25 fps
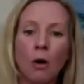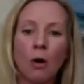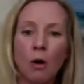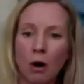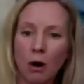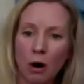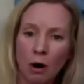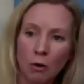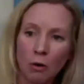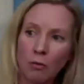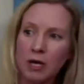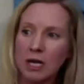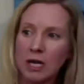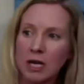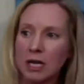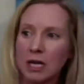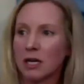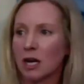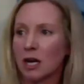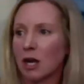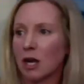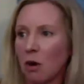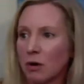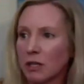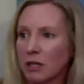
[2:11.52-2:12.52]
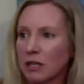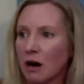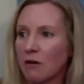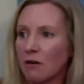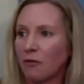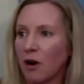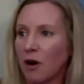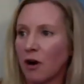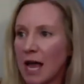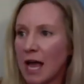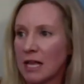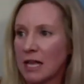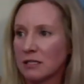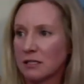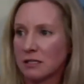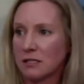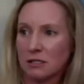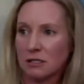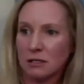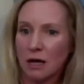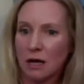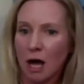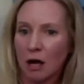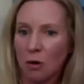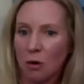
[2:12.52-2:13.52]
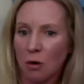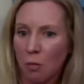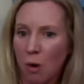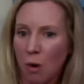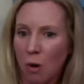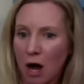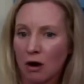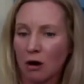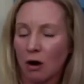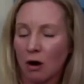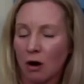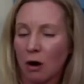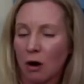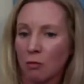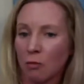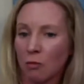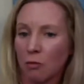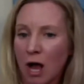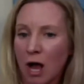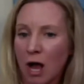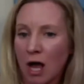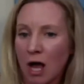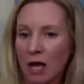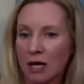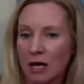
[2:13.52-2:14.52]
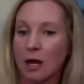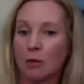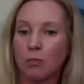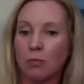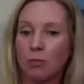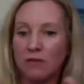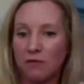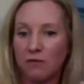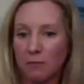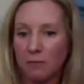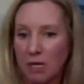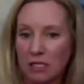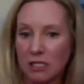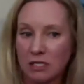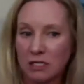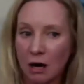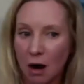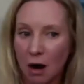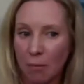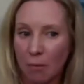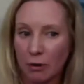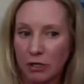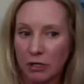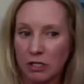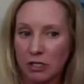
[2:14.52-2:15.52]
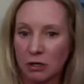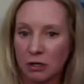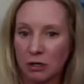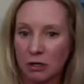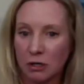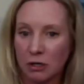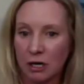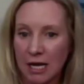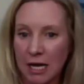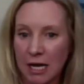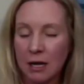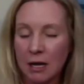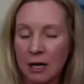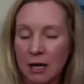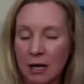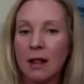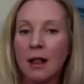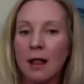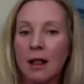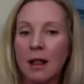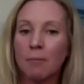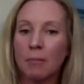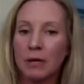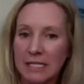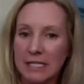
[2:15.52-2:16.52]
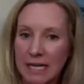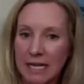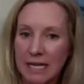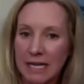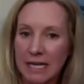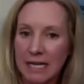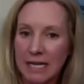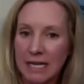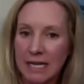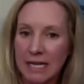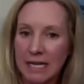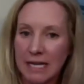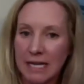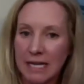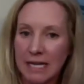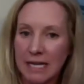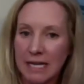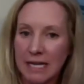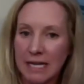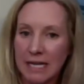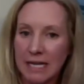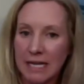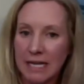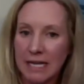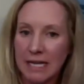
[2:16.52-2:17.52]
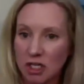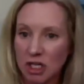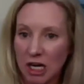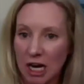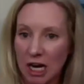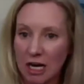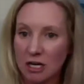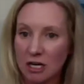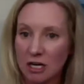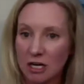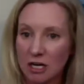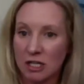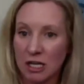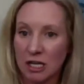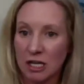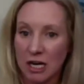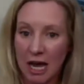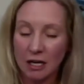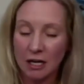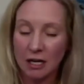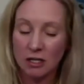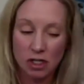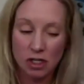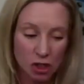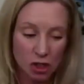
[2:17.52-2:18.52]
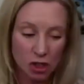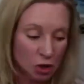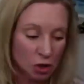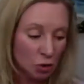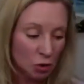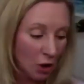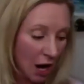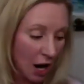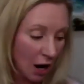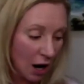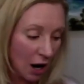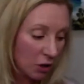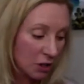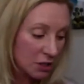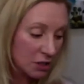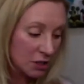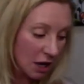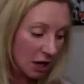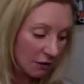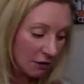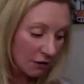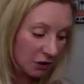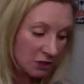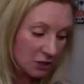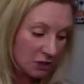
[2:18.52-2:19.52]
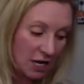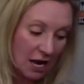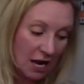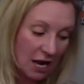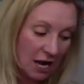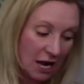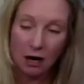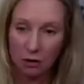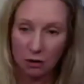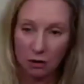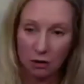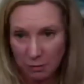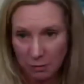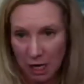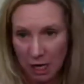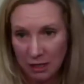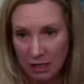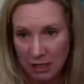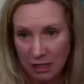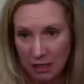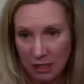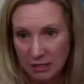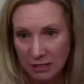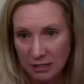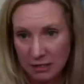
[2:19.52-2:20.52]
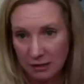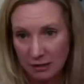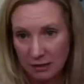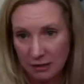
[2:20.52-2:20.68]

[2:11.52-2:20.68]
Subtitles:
or we didn't go with our friends on a walk or a run, then we've missed our opportunity. But 10 minutes can change the next 2 hours of your day. Are you with me on this?